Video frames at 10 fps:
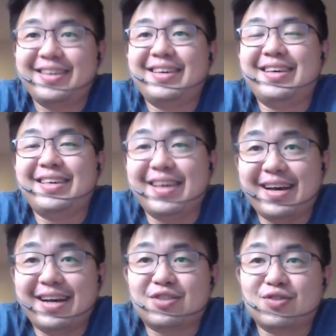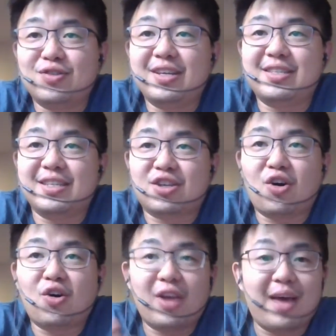Yeah, so this is
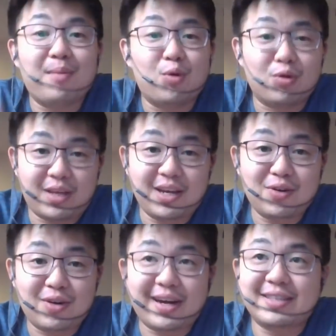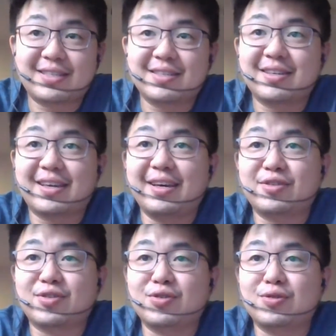called MOT lor, guys. Okay,
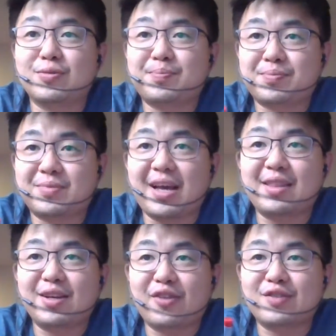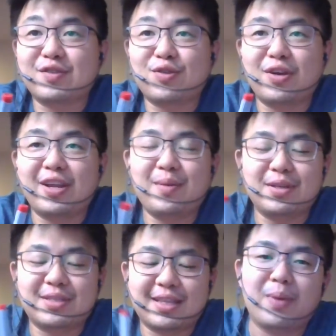so title transfer to your name
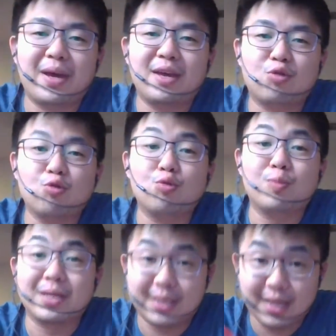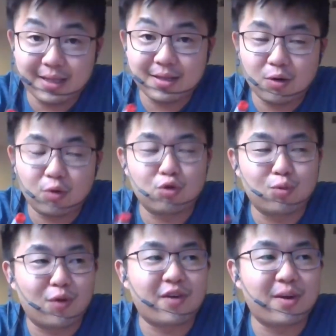is suddenly pay 2% or
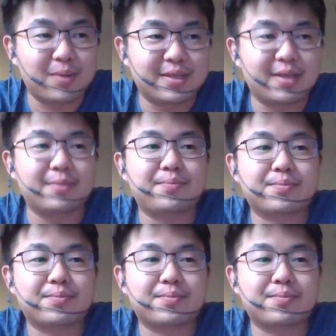2.5%.